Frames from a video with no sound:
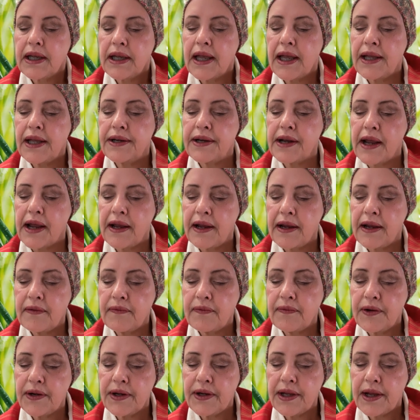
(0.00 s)
in
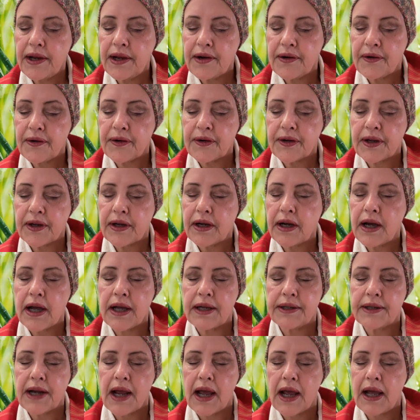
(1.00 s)
every area
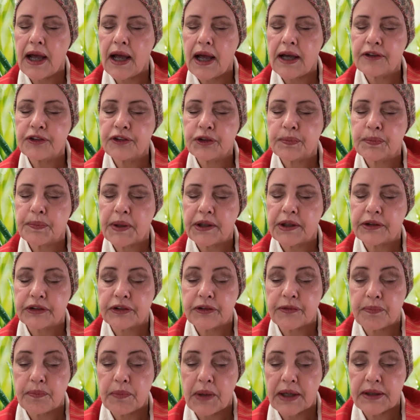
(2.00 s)
and aspect
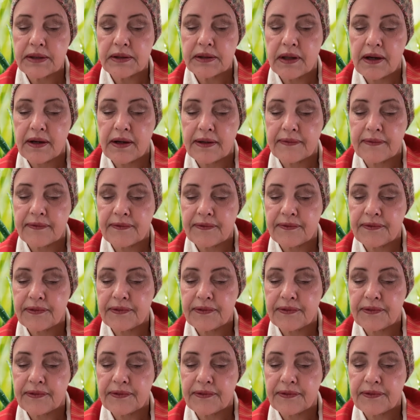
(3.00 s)
of my life,